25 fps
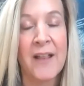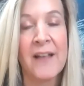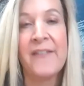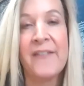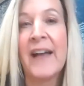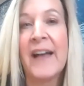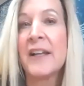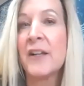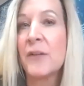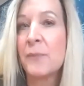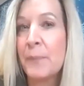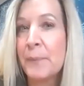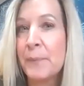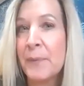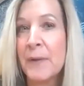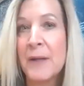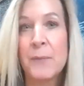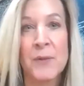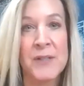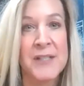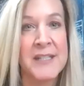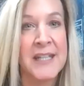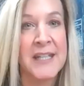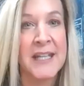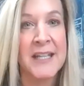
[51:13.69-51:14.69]
I've had
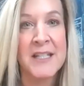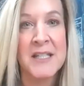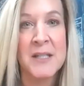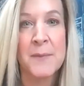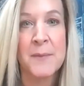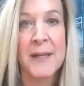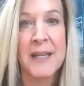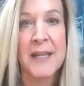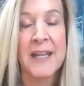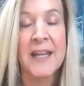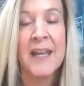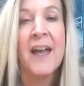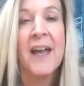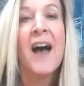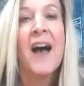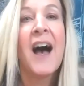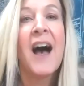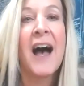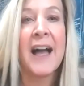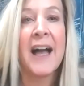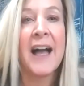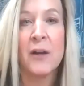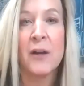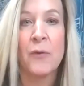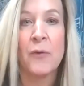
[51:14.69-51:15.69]
people say to me,
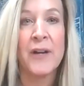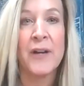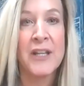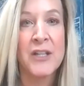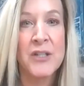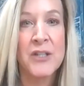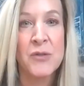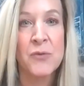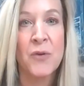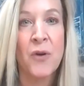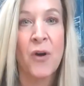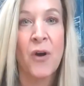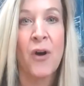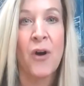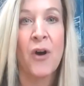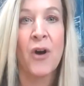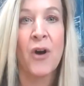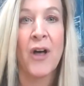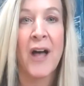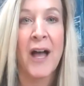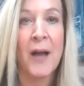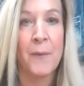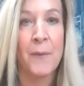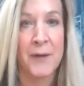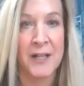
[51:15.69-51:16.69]
I already do
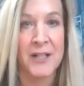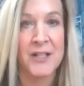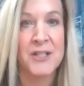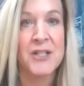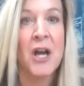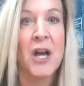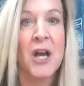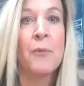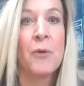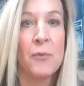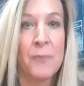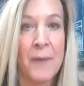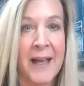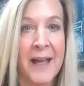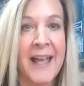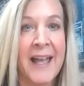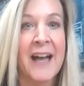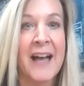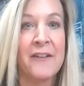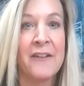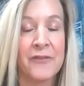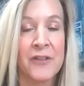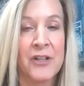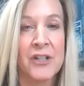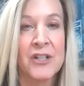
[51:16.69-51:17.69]
call. I want to double my
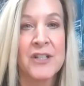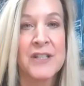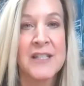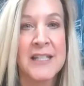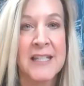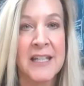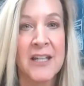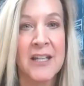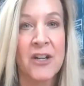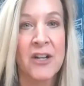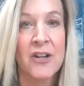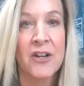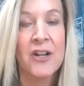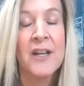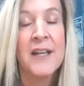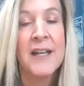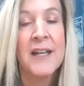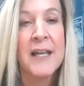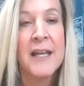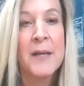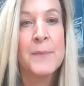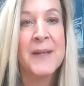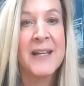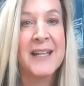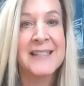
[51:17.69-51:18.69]
efforts here
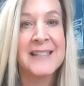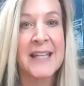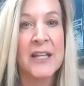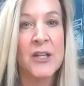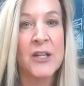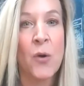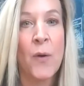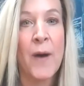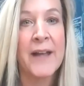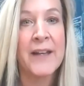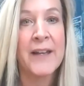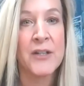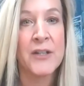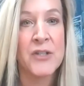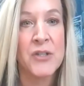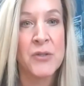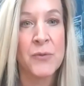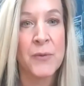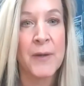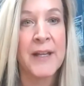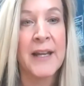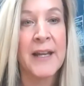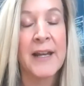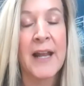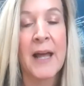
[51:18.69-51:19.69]
because I know how to
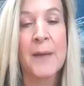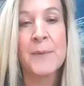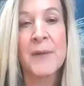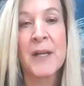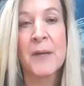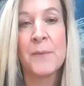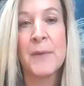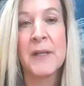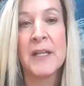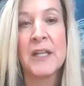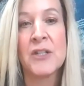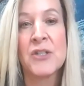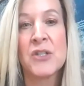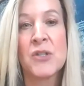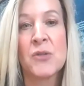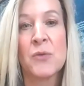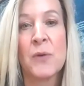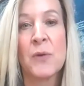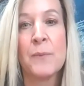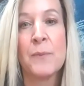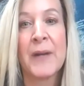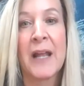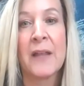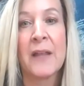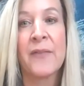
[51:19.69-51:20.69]
do it and I'm committed to
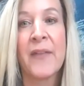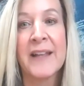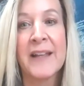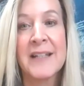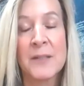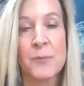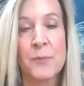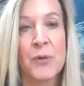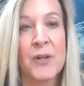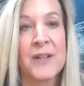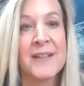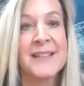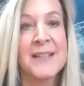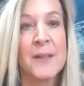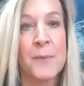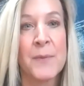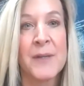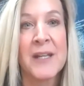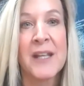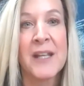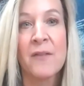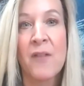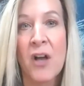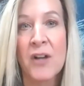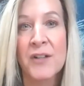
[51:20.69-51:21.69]
it, but I'd like to bring
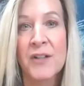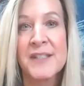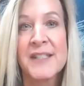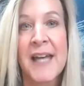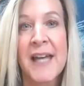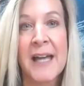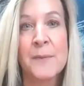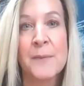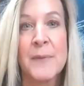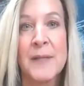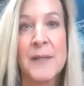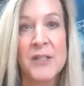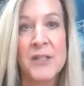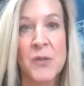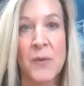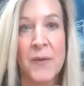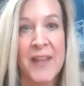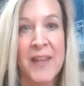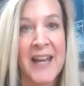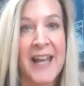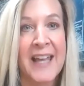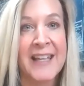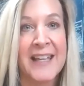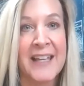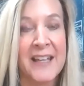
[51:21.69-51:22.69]
somebody alongside me so
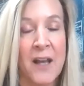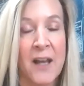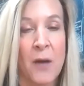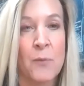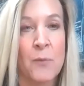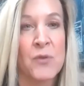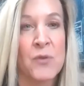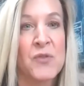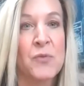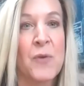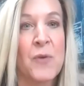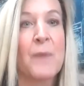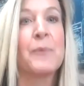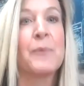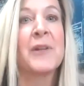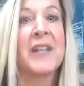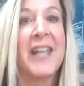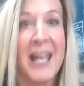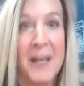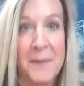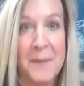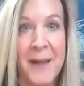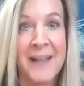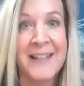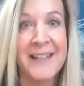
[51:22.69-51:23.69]
that I can almost
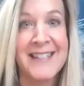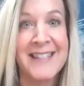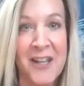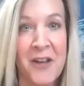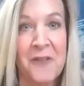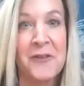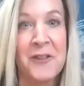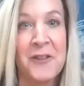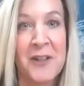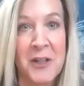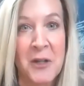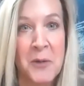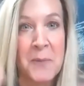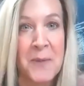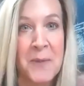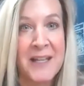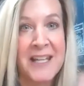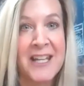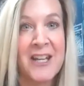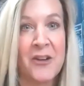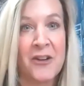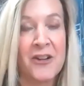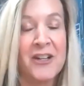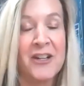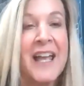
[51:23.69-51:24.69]
replicate myself a little bit
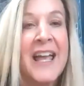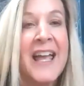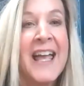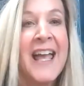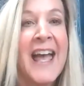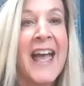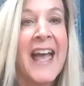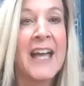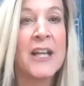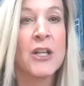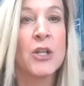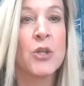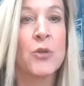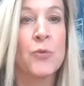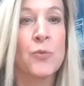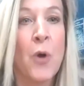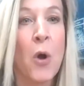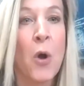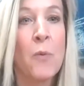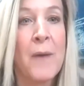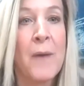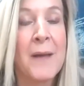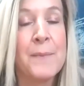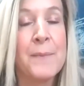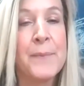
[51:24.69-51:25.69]
here and
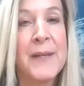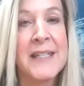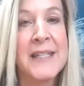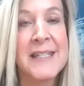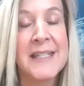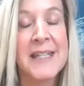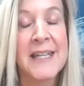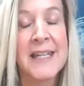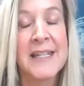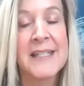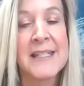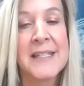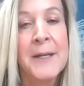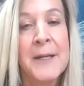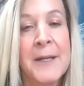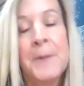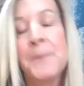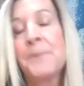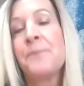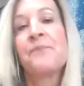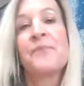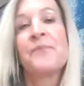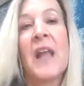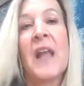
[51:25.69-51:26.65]
grow my business.